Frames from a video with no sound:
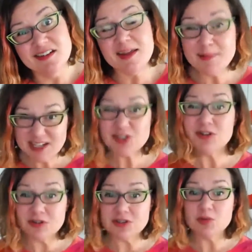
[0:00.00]
and make sure
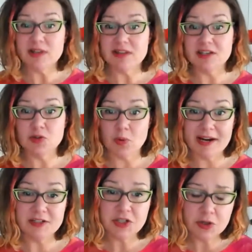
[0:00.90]
they're doing things
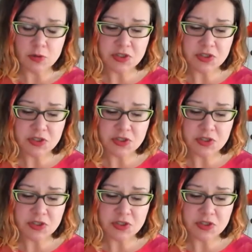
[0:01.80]
right too.